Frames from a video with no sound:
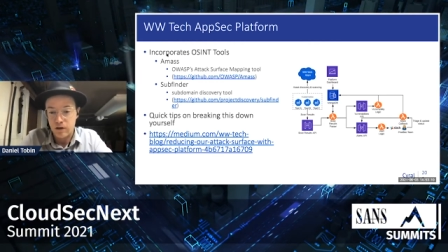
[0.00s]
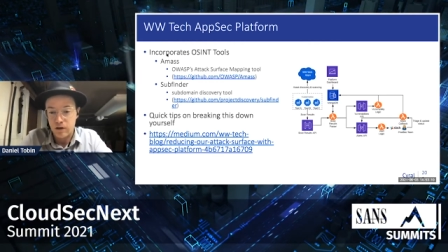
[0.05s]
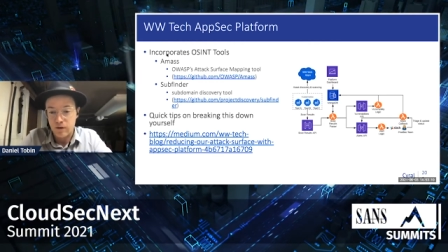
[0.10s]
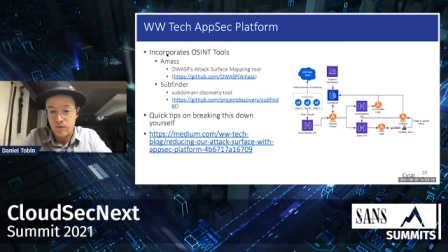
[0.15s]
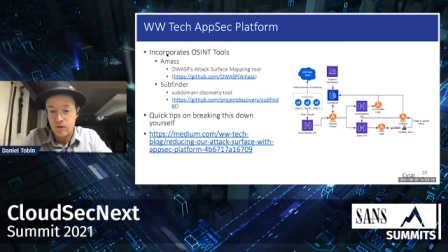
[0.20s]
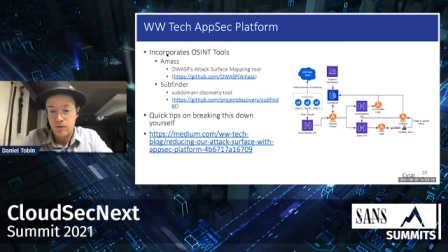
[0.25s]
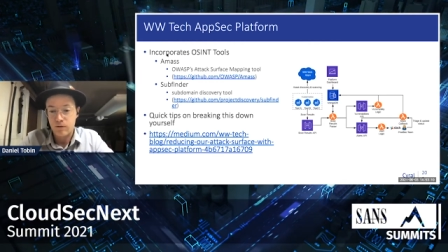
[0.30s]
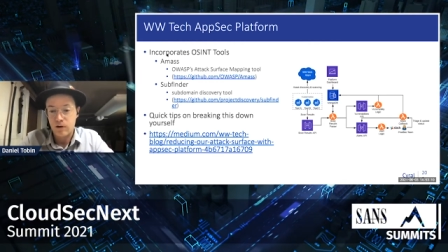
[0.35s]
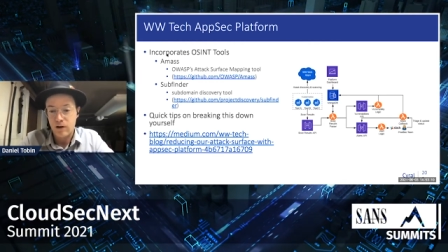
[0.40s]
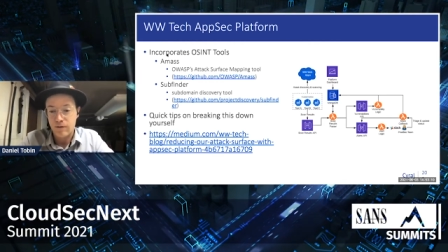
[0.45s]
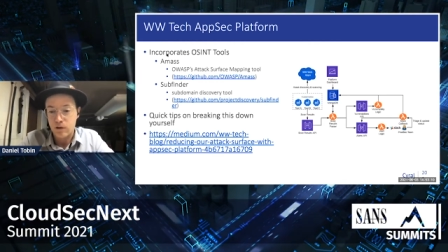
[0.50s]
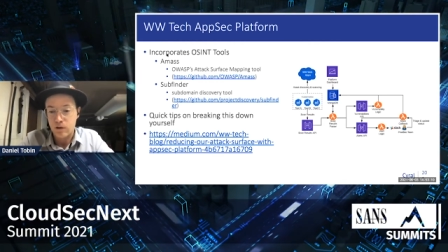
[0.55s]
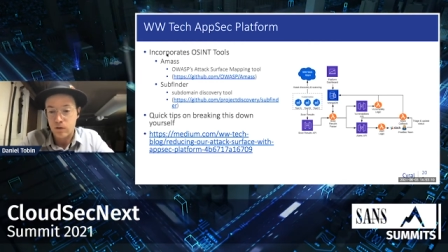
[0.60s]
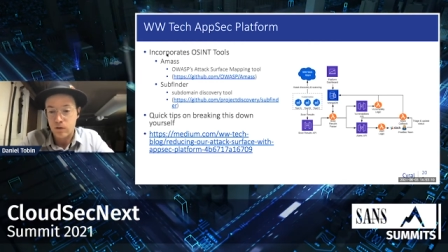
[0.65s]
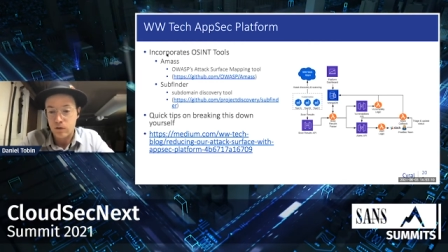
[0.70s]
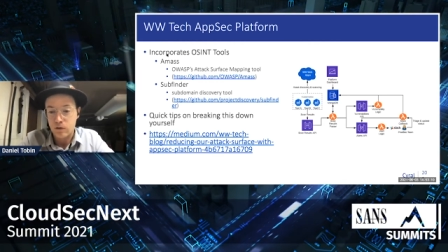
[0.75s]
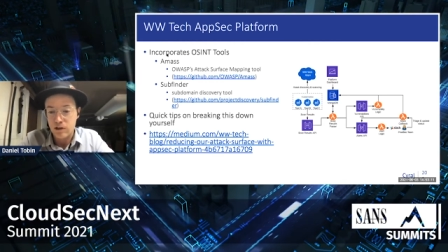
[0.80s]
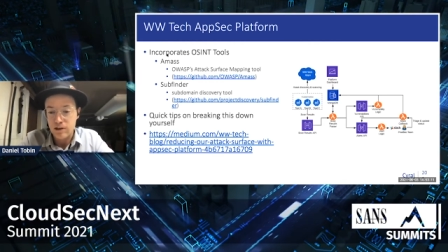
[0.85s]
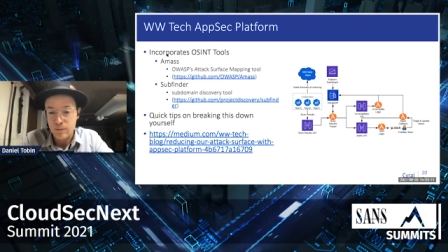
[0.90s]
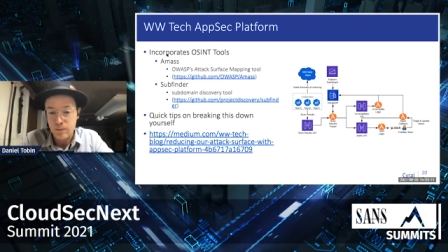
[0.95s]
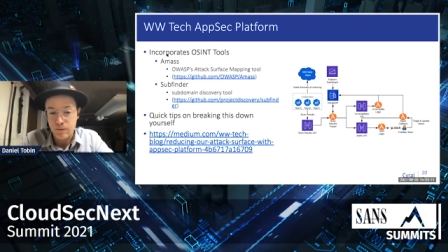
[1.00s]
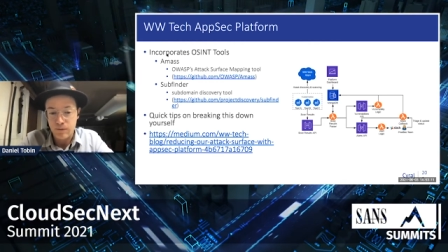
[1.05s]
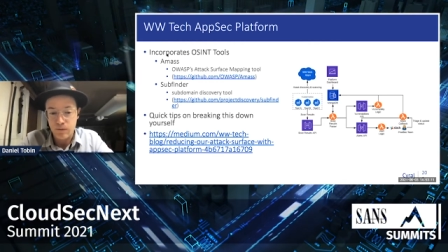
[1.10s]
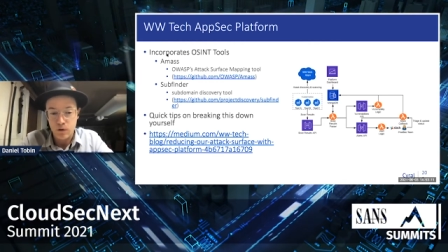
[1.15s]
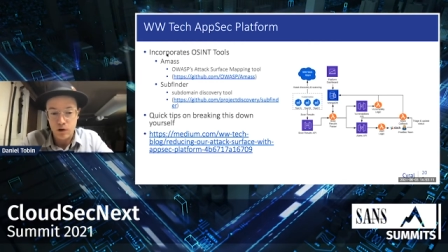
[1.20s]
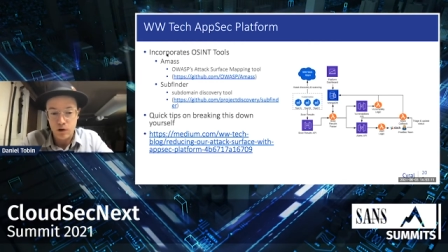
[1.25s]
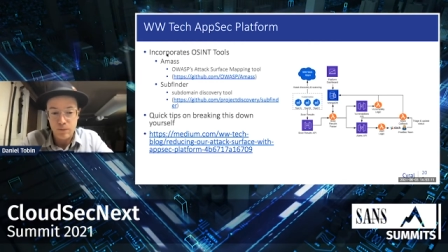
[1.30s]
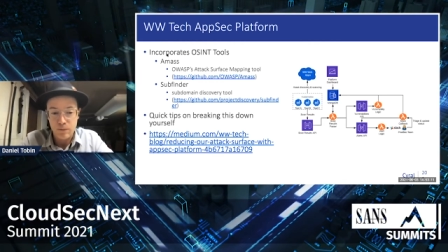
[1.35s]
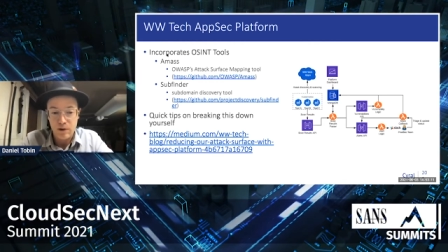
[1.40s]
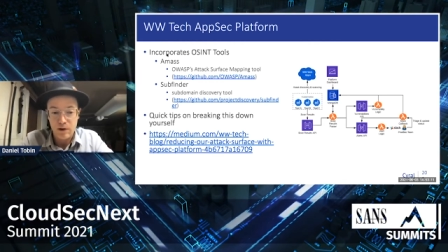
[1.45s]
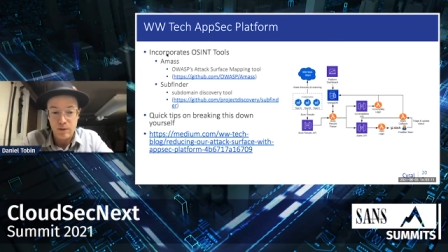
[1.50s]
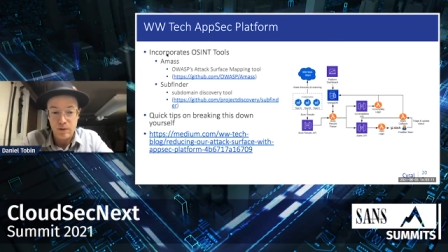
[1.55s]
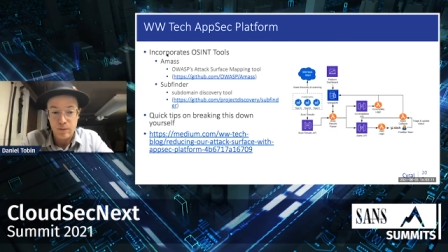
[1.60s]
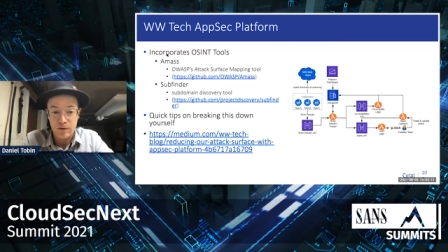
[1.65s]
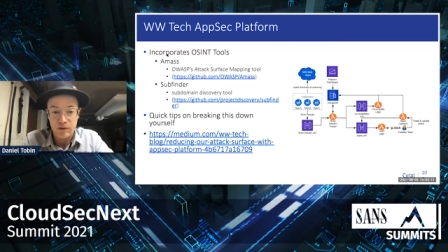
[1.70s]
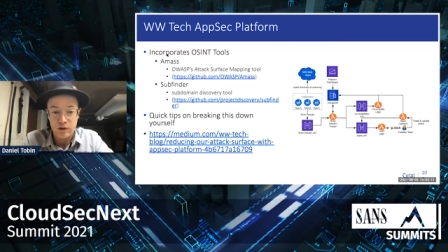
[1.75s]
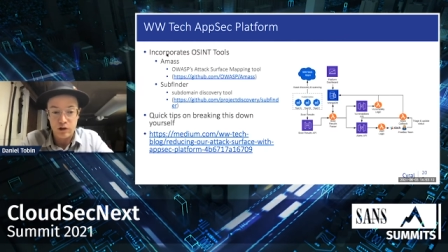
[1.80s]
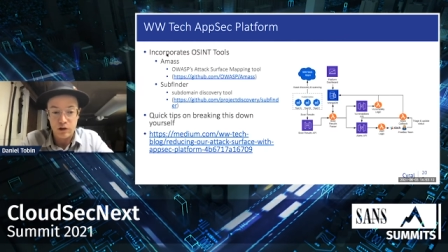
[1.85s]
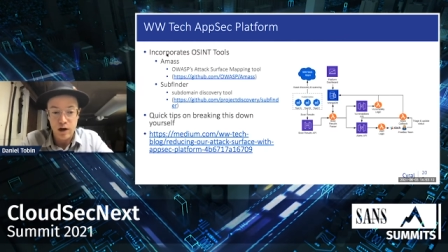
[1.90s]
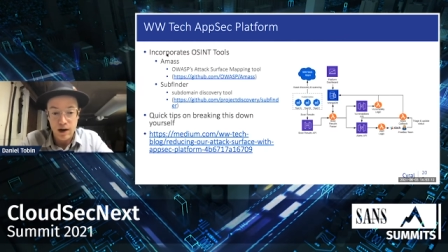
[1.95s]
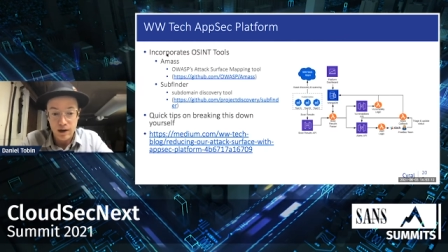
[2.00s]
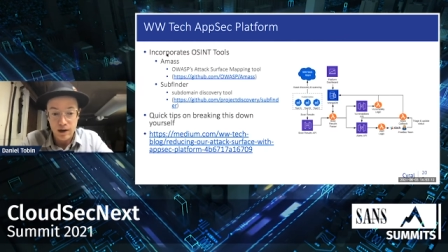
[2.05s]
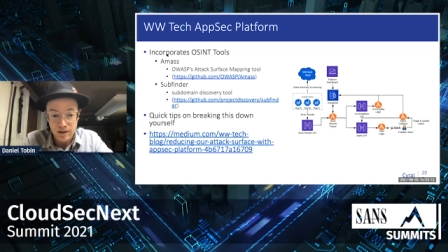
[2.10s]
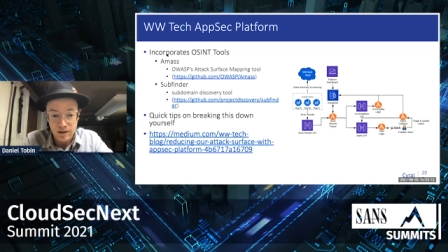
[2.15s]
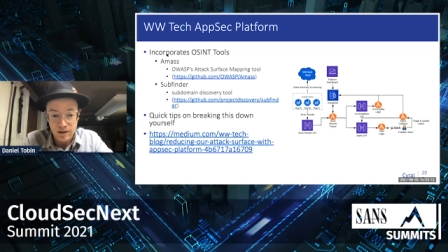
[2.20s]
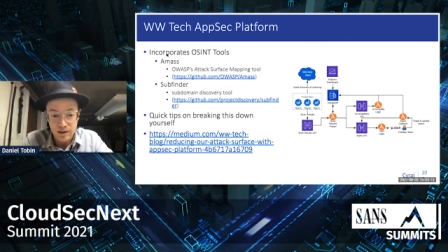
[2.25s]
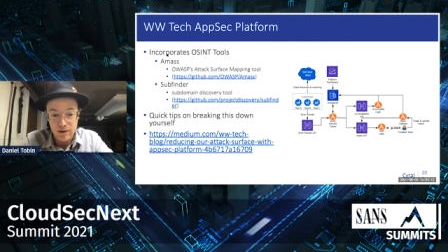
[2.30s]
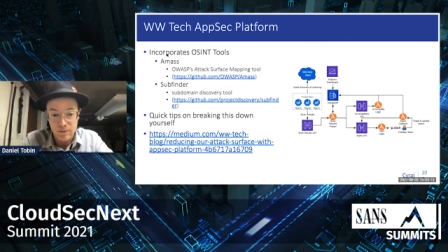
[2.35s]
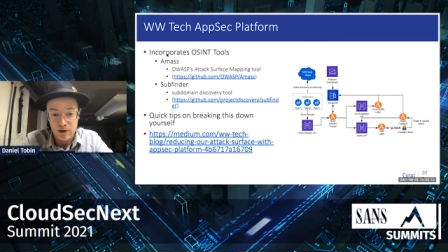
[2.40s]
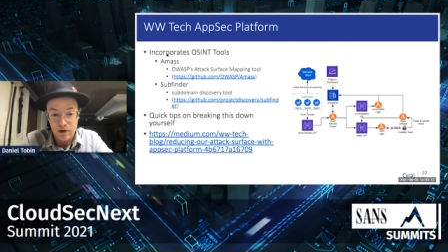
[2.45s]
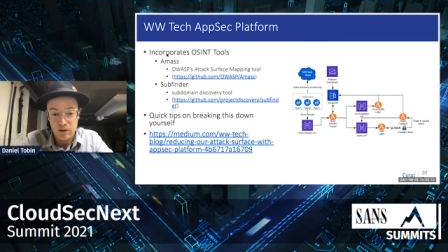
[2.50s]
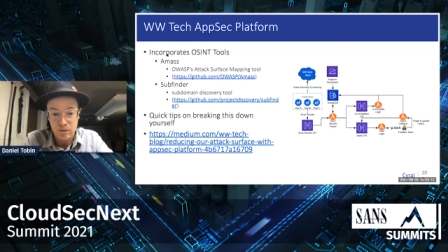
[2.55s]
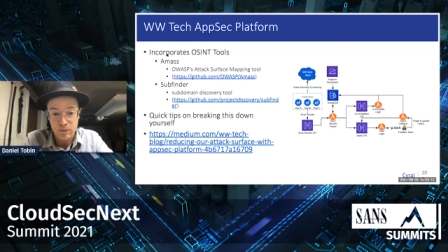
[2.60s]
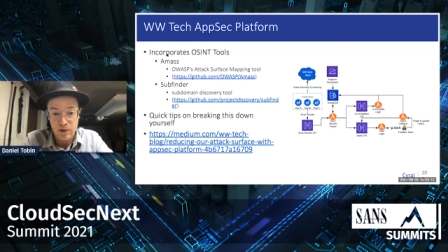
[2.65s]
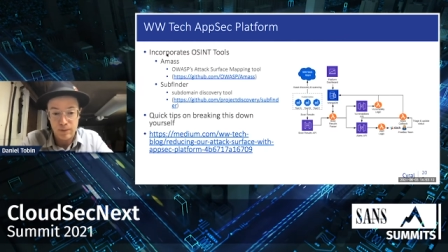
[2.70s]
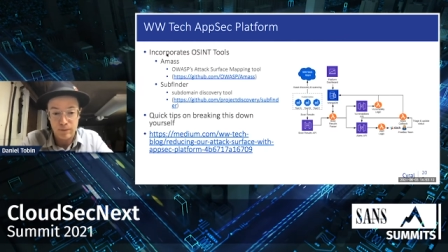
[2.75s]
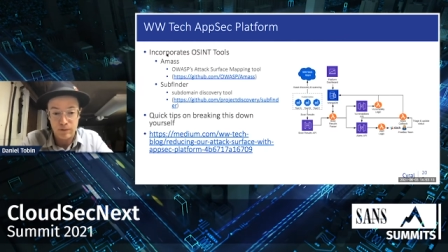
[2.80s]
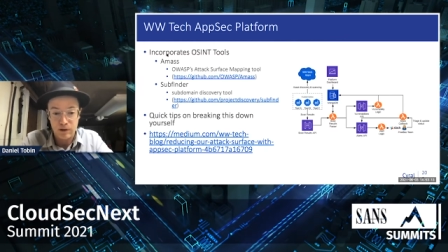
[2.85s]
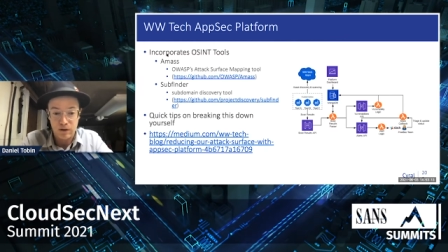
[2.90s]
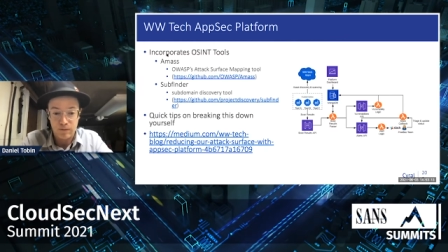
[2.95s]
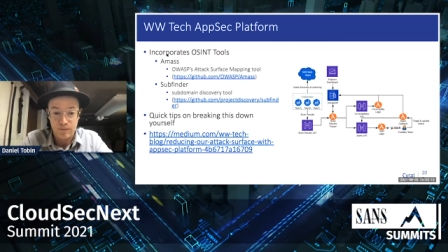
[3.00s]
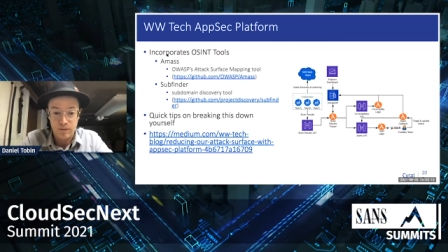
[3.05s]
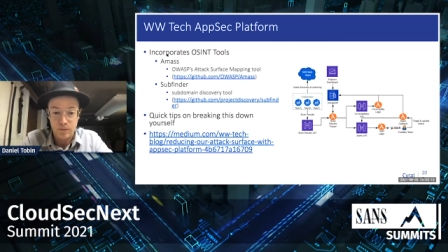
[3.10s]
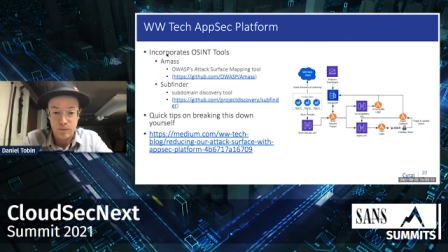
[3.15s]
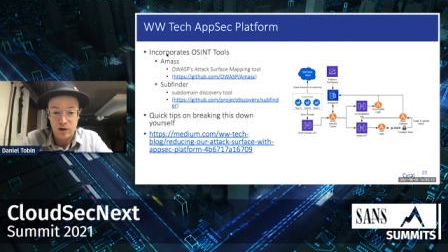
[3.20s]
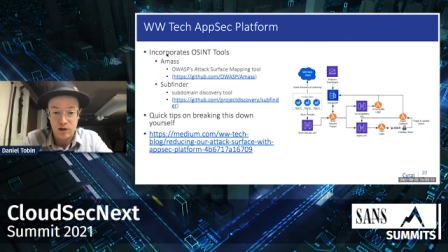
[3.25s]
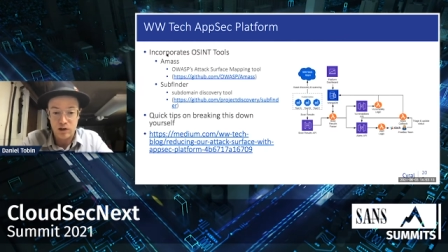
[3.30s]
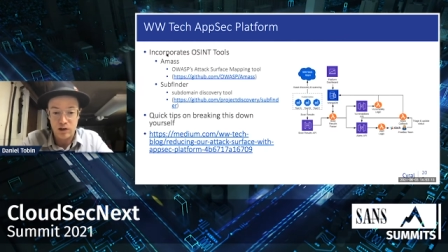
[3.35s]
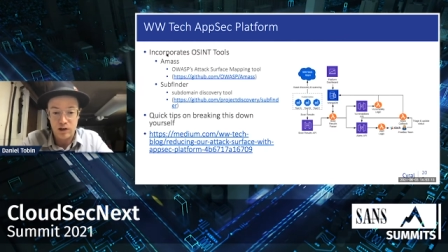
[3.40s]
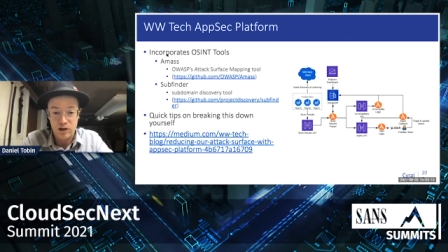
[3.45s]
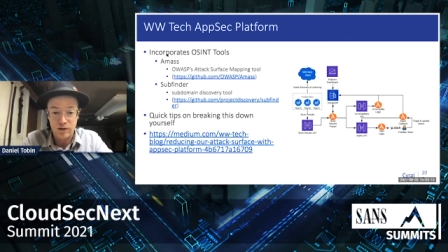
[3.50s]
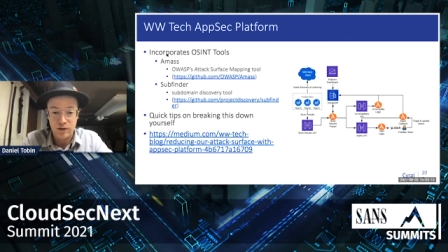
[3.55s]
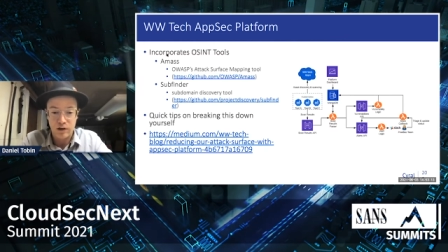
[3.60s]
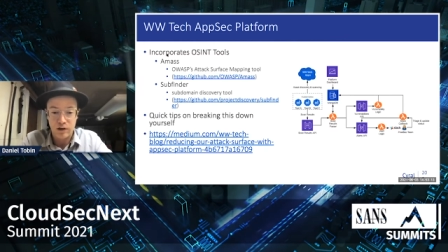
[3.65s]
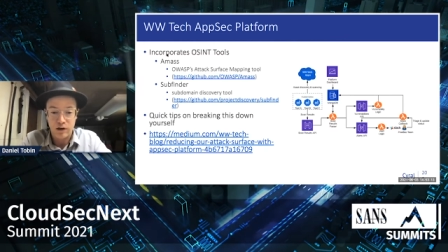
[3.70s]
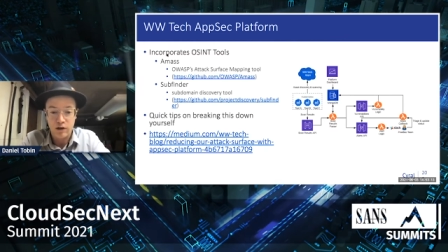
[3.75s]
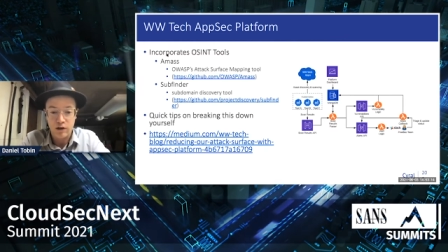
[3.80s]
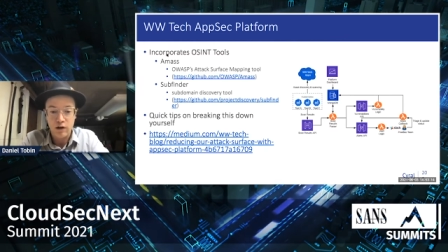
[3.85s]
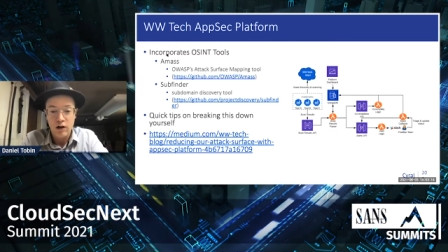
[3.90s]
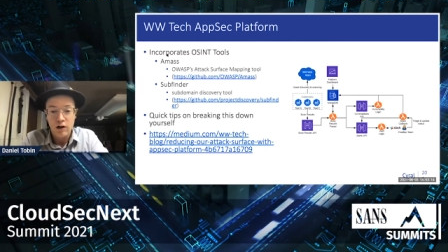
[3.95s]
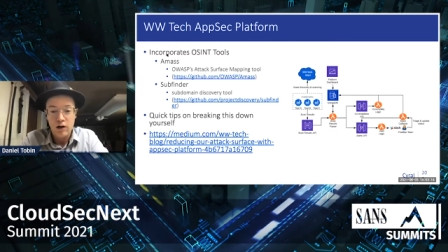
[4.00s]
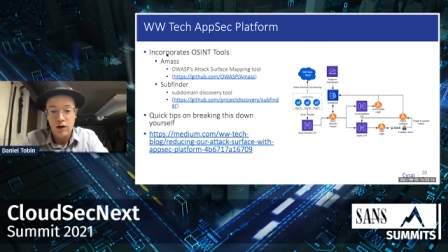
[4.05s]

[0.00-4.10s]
If you've never run these before, you may be shocked at the amount of public information out there,